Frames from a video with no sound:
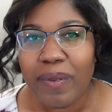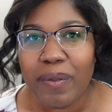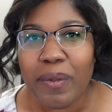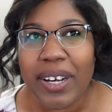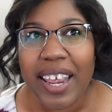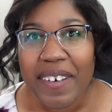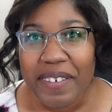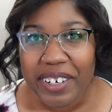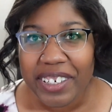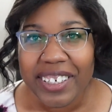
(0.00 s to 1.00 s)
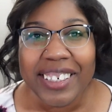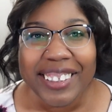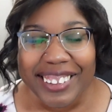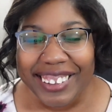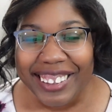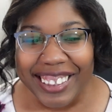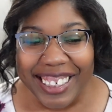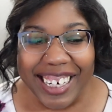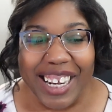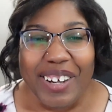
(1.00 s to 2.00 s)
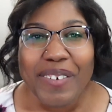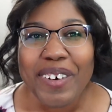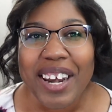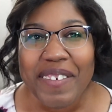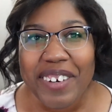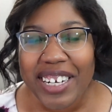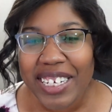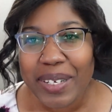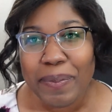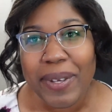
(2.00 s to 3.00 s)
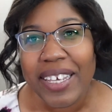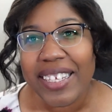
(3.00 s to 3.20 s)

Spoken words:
whatever whatever it ends up being,